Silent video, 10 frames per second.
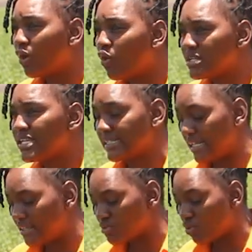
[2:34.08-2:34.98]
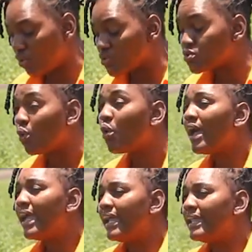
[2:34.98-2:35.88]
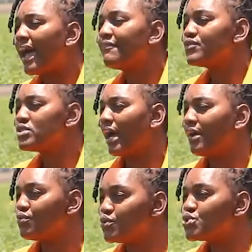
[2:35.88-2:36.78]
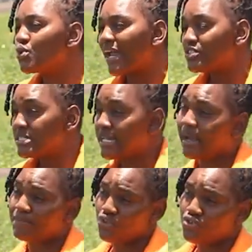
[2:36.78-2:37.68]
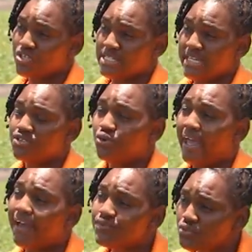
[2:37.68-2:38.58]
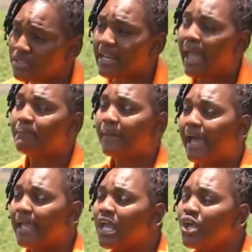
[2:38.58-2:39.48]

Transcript: contact, and there's also enough roots to actually take up the nutrients that you have to then apply